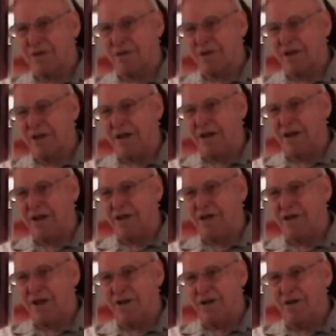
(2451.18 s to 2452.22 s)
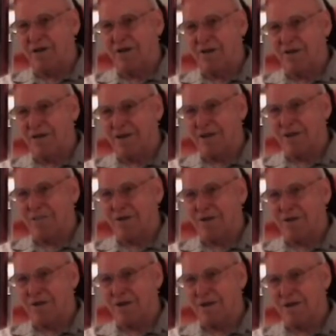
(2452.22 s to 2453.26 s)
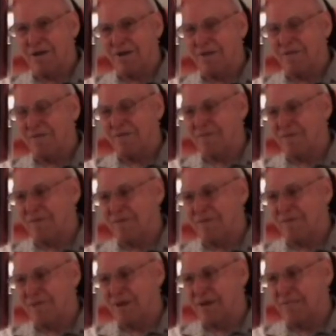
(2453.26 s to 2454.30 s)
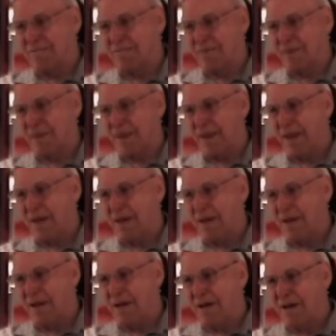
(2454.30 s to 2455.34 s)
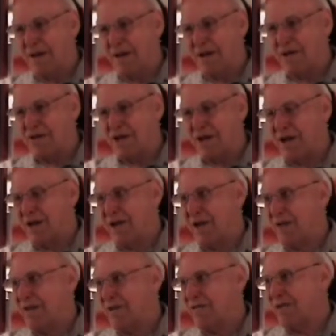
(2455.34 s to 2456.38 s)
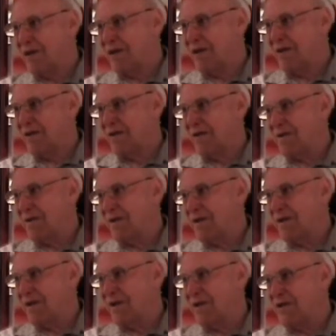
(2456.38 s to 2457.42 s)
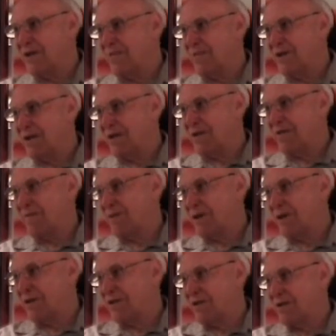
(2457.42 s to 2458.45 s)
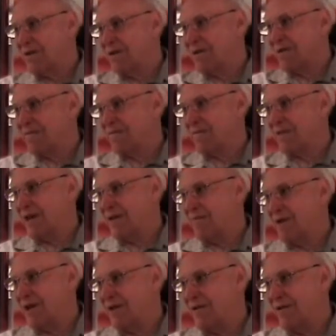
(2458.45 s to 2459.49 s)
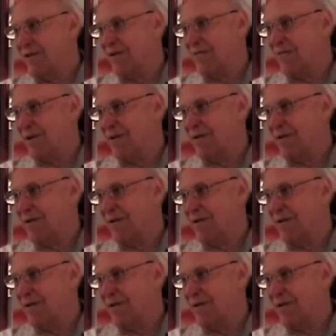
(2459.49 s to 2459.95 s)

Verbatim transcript: get it any tighter and keep it. Uh, so uh, I set it on the train. I jumped on the bus and came on home.